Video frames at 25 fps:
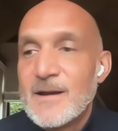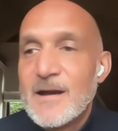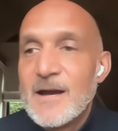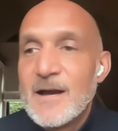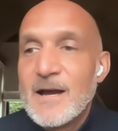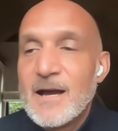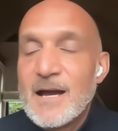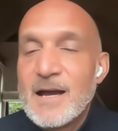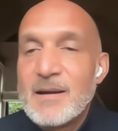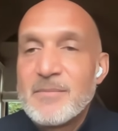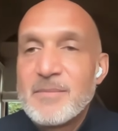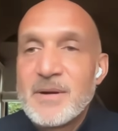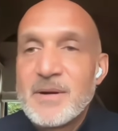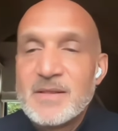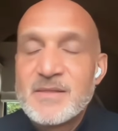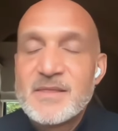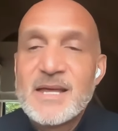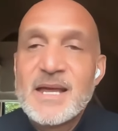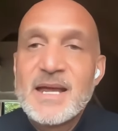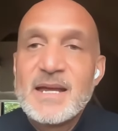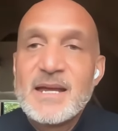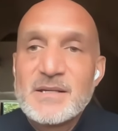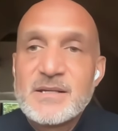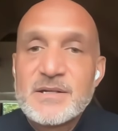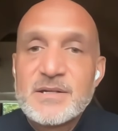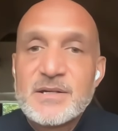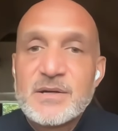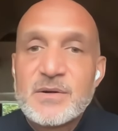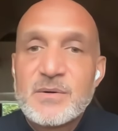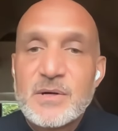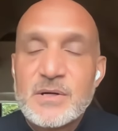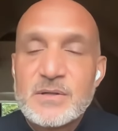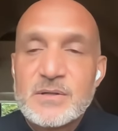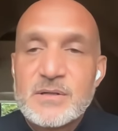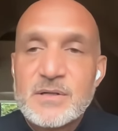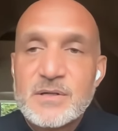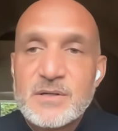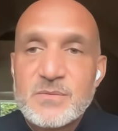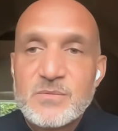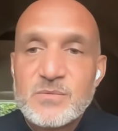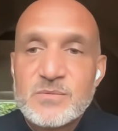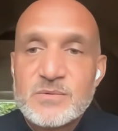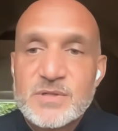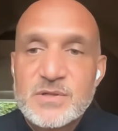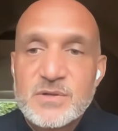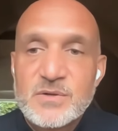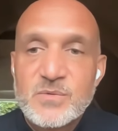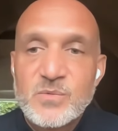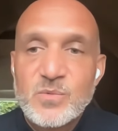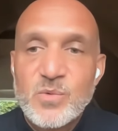And then, you know, had
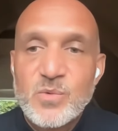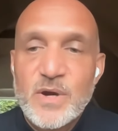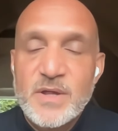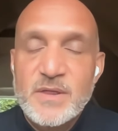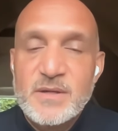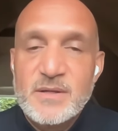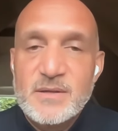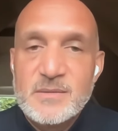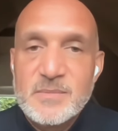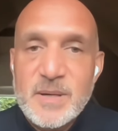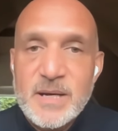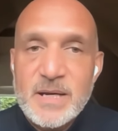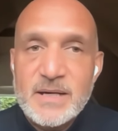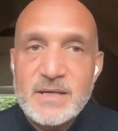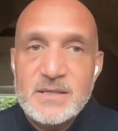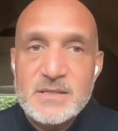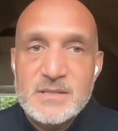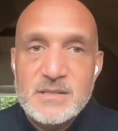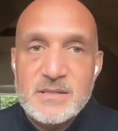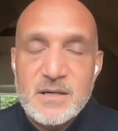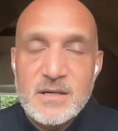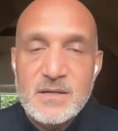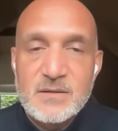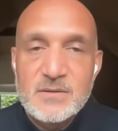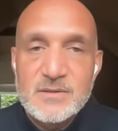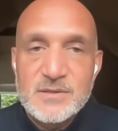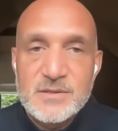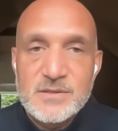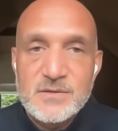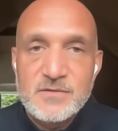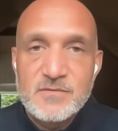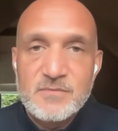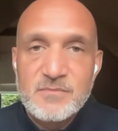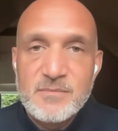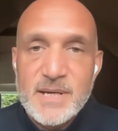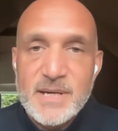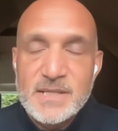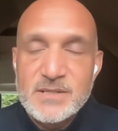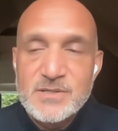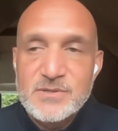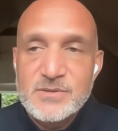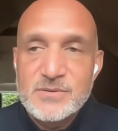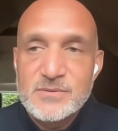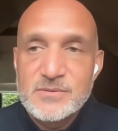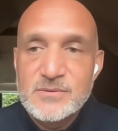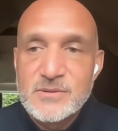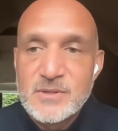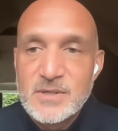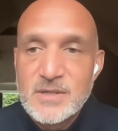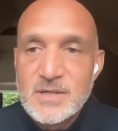sort of withered Pakistan's sort of
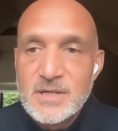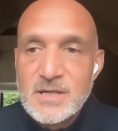mental